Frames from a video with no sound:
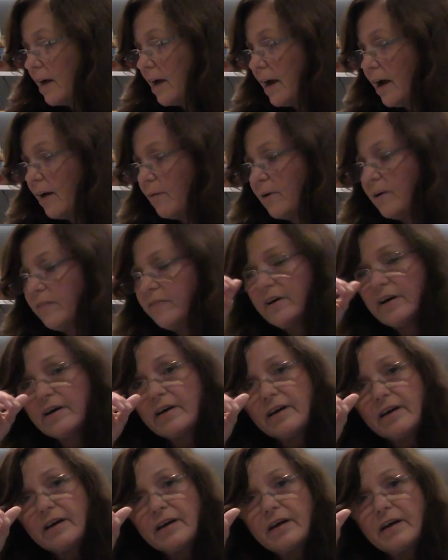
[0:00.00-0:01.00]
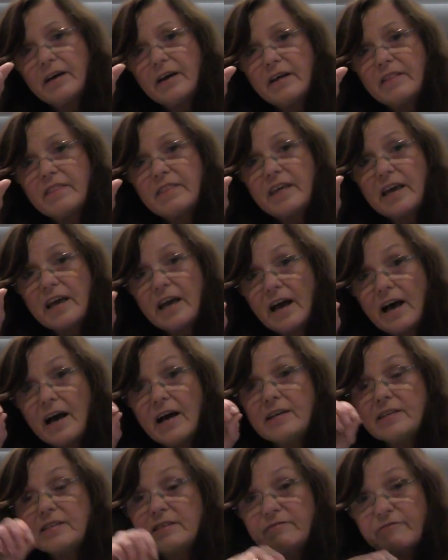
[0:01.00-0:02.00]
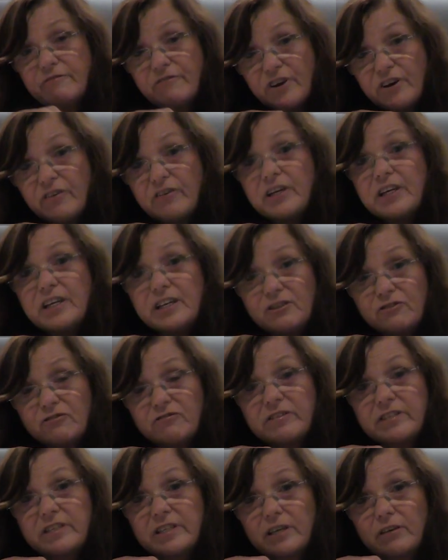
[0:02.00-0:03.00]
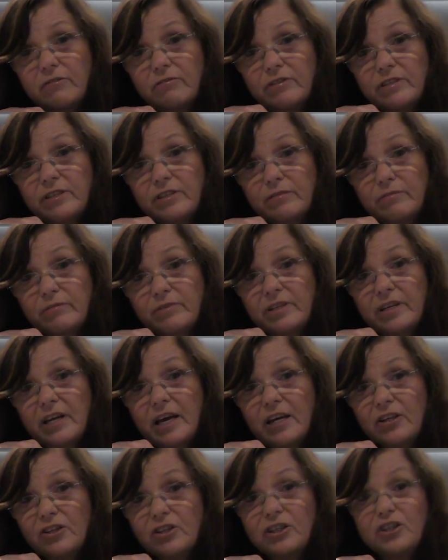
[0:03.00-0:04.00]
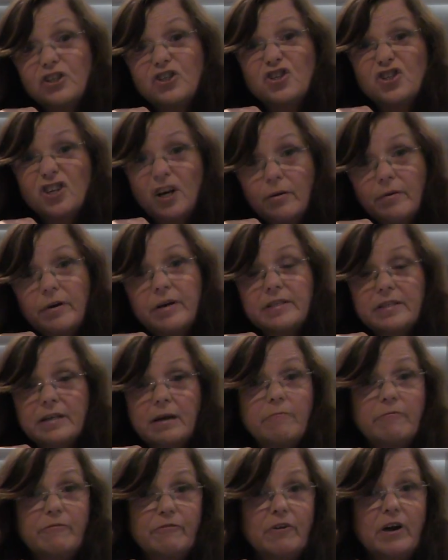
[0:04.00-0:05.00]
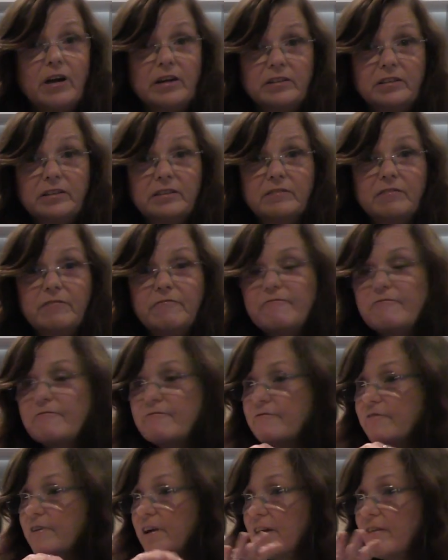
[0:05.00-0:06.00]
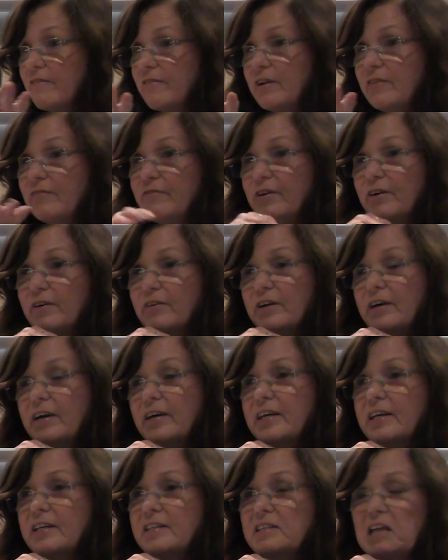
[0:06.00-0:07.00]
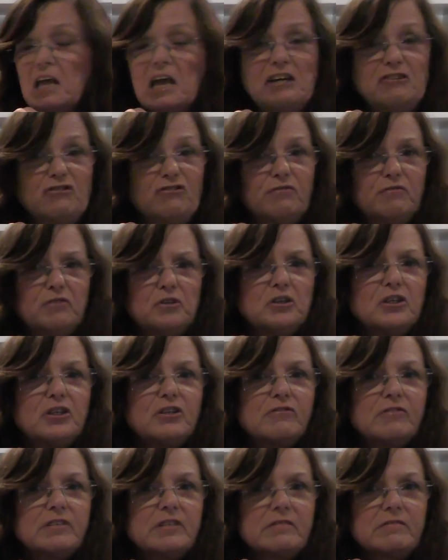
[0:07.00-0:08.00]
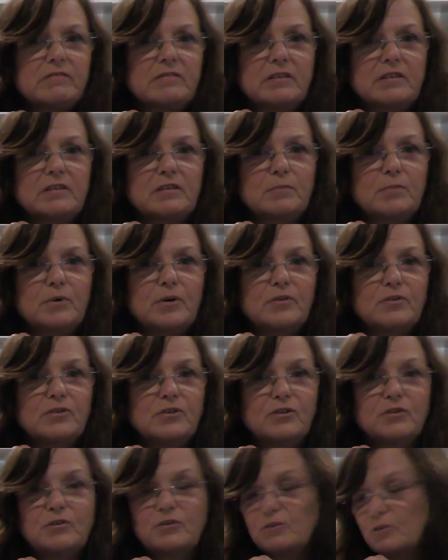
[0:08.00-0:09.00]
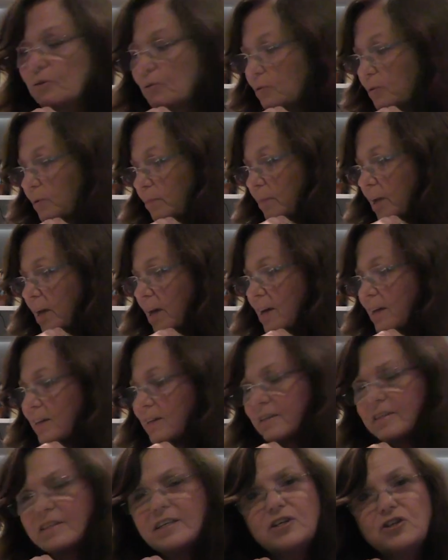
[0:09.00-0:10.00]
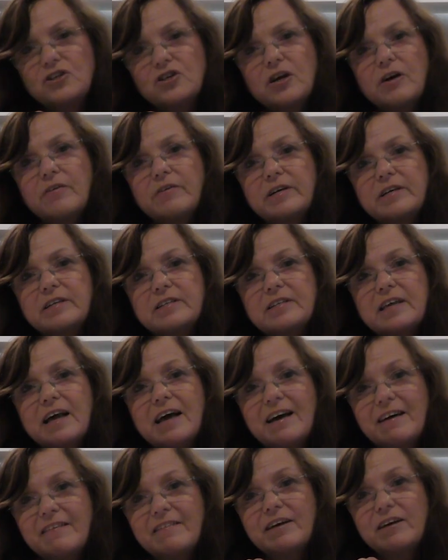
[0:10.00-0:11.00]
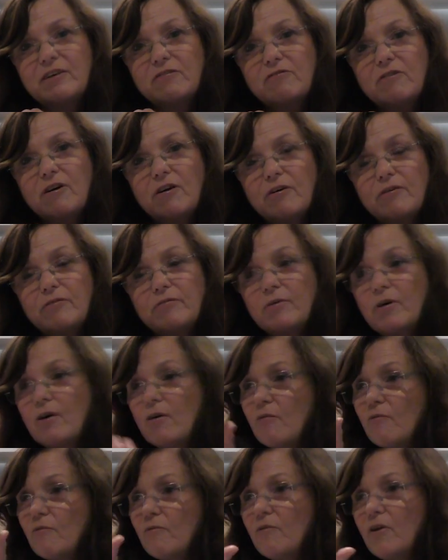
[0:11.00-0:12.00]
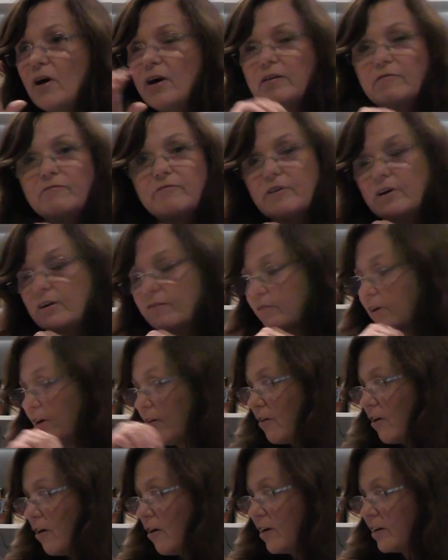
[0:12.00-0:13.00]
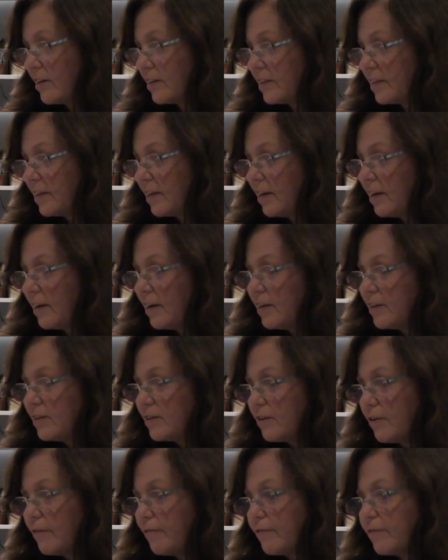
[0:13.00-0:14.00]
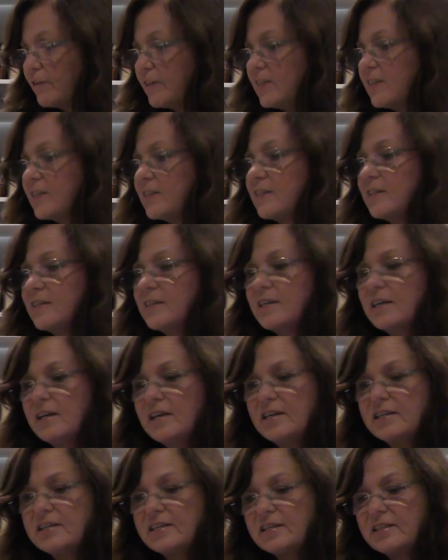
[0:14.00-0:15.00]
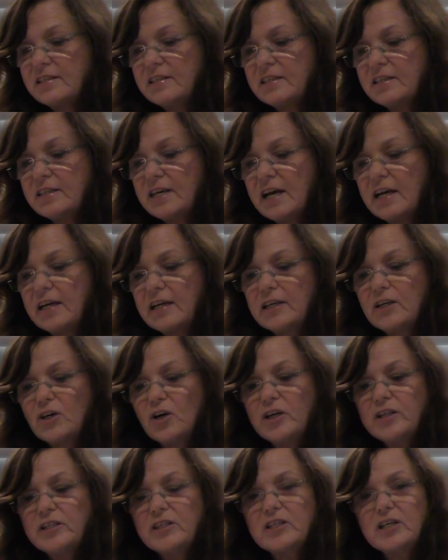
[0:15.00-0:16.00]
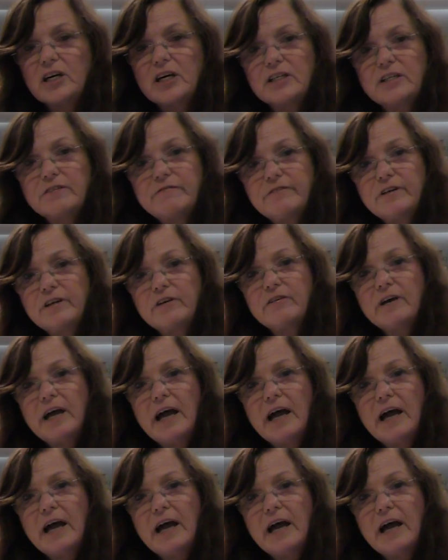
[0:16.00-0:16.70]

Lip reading: However, there are some very interesting crystals that actually show us up front. Very, I guess, extroverted crystals, I suppose you could call them, because they're showing us how they grow right in front of our eyes. So, for instance, it doesn't take an Einstein to figure